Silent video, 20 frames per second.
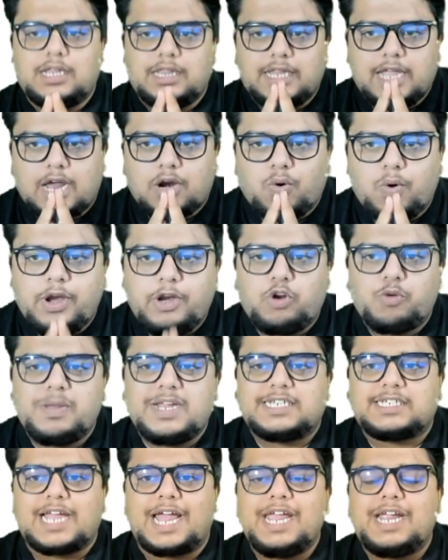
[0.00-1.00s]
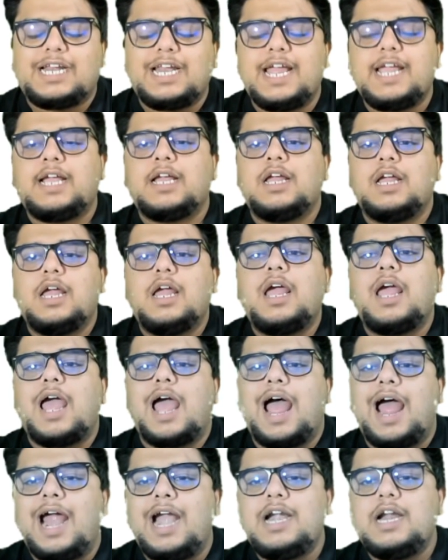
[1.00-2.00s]
They are going to be cyclic
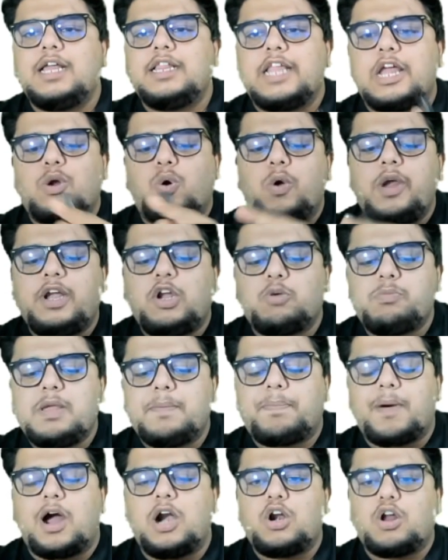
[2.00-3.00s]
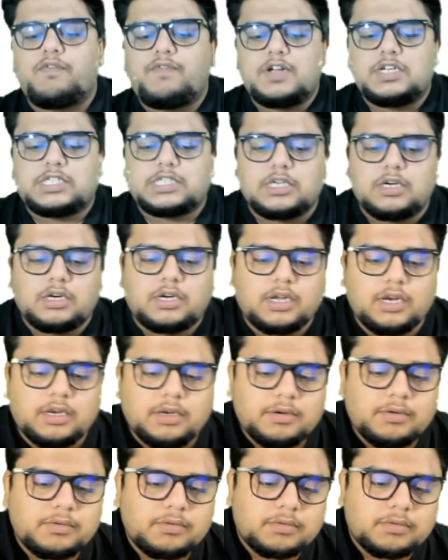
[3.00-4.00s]
and they're going to be part of a circle,